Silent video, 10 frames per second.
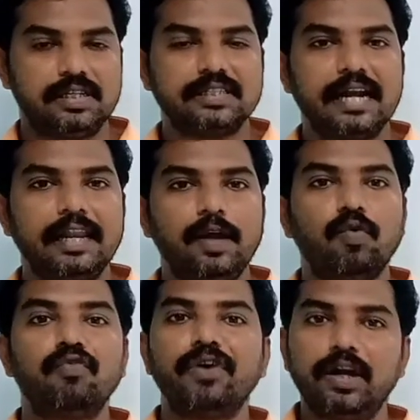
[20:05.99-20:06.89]
He is getting
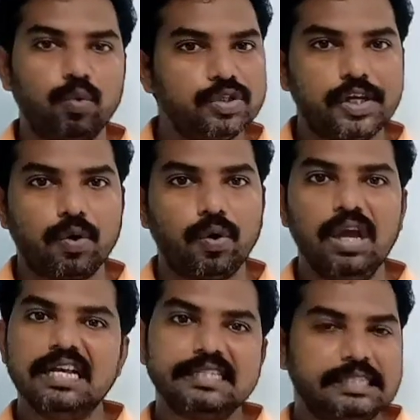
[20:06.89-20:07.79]

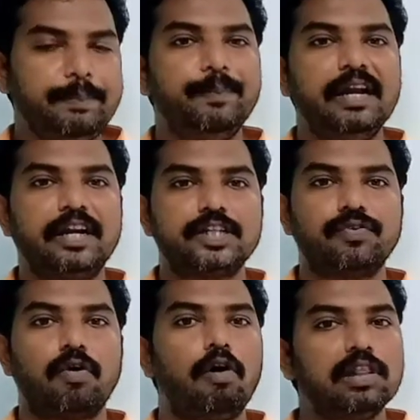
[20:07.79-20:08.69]
1520 simple interest
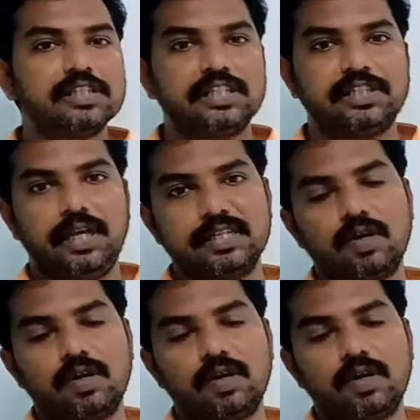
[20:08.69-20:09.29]
for all the 6 years.